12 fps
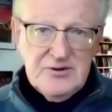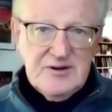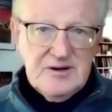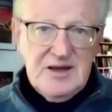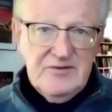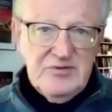to
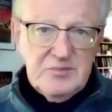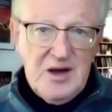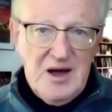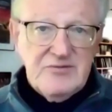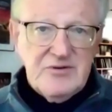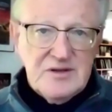give them
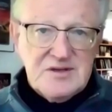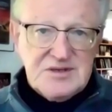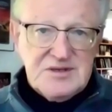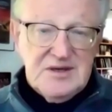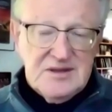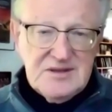governance
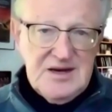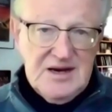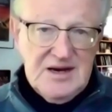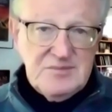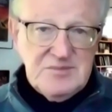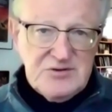in
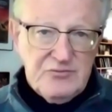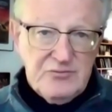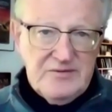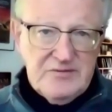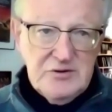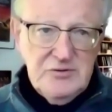times of
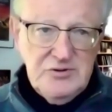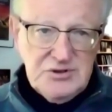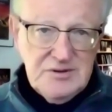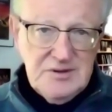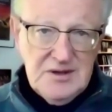revolution